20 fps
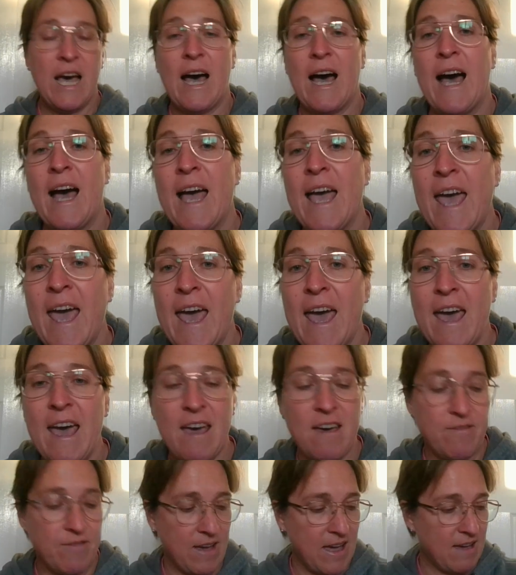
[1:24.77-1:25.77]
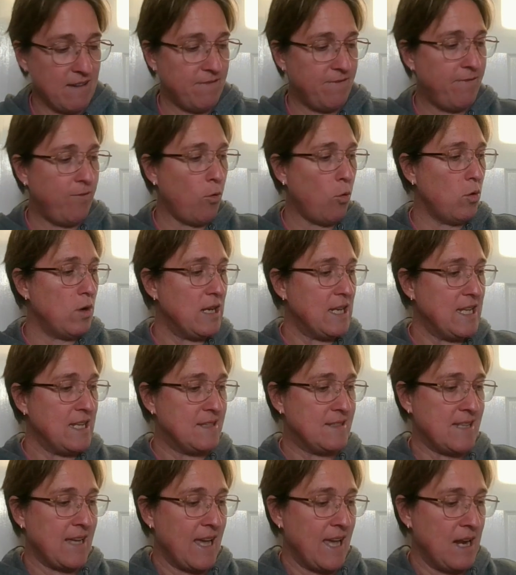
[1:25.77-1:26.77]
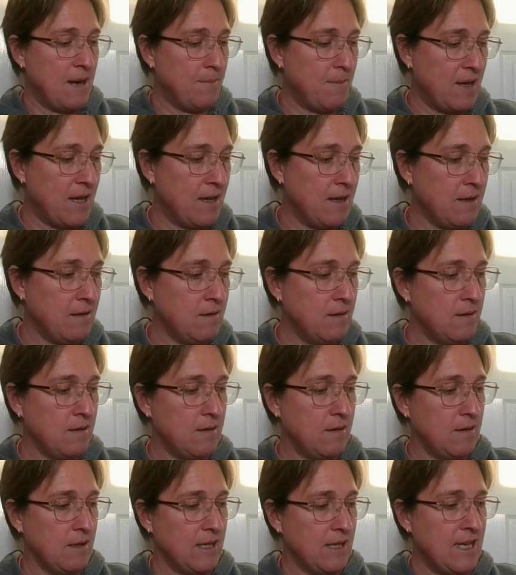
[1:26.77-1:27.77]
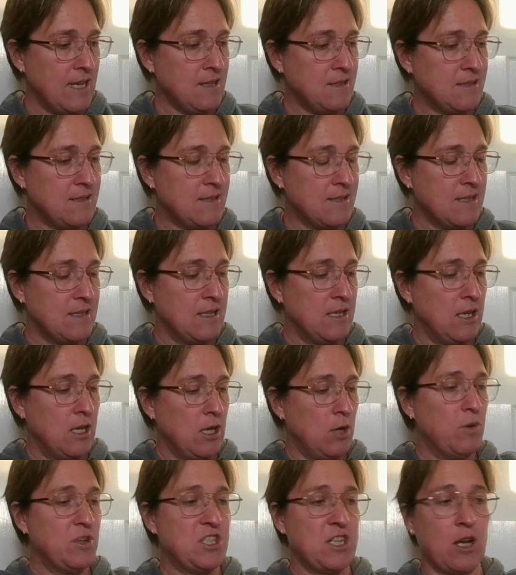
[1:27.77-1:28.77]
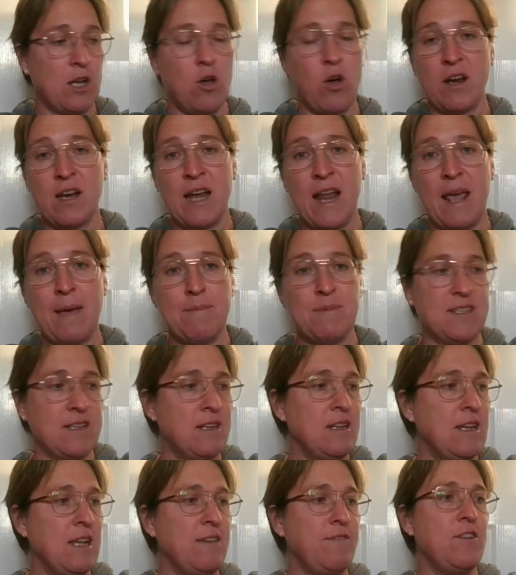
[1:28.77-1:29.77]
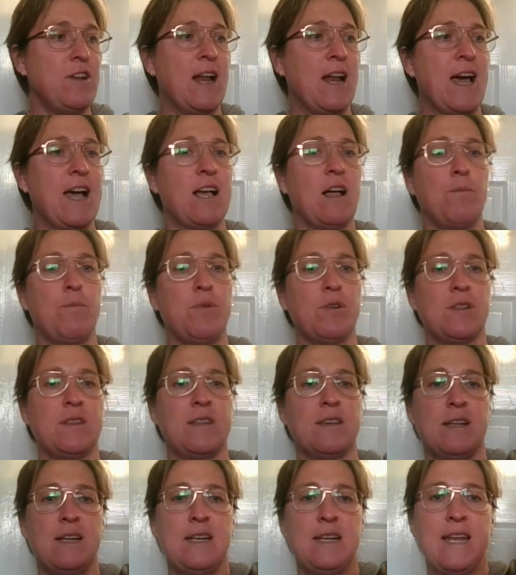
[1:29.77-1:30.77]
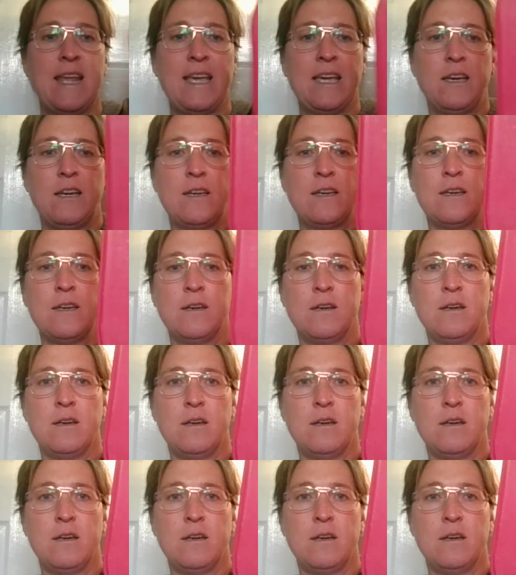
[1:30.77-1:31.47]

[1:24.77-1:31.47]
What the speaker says: have a 4-litre enema kit, which I got on Amazon. If you like, I'll put the link